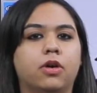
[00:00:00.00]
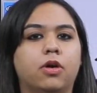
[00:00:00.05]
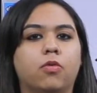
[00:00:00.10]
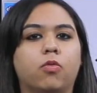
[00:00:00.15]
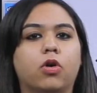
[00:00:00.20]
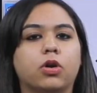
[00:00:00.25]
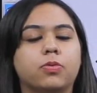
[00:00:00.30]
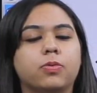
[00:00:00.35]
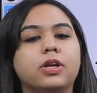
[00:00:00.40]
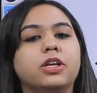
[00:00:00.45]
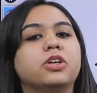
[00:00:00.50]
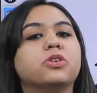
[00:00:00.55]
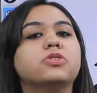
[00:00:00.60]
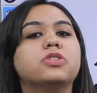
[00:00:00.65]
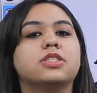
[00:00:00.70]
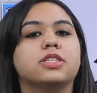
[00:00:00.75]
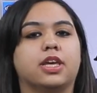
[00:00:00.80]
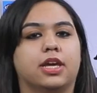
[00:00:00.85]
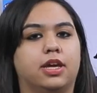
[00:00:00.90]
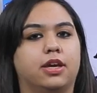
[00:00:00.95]
What will you
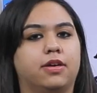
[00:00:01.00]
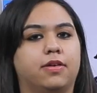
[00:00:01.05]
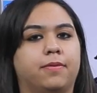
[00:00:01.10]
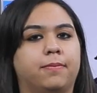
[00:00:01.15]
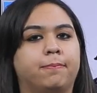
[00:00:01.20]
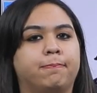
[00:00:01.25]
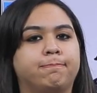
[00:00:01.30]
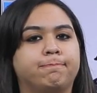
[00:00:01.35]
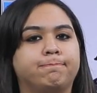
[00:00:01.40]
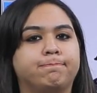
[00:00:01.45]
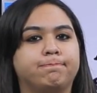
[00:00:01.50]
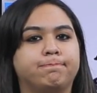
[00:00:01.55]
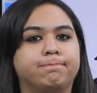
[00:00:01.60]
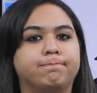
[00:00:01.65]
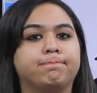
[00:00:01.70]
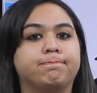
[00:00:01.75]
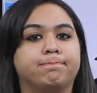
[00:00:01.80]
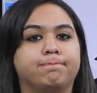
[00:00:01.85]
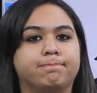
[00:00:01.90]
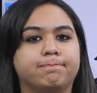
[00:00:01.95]
say?
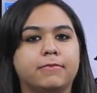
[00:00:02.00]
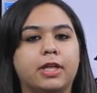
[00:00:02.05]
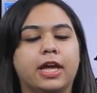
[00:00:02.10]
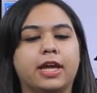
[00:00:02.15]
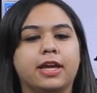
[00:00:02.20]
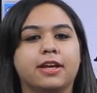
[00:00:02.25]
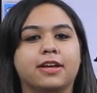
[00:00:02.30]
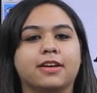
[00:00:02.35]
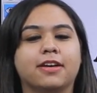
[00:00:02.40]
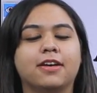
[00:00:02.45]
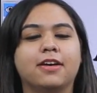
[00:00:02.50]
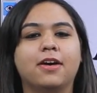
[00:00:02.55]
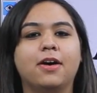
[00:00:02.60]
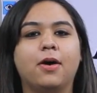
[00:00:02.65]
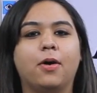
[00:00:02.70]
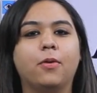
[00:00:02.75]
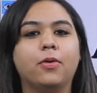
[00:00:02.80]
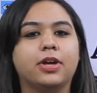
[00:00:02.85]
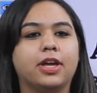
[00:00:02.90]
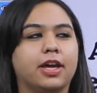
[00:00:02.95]
Think.
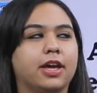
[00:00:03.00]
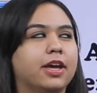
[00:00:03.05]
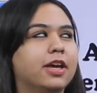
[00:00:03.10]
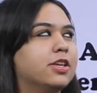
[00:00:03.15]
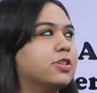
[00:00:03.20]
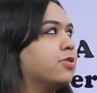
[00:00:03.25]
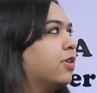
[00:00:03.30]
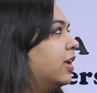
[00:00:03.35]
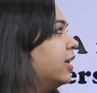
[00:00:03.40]
Okay, so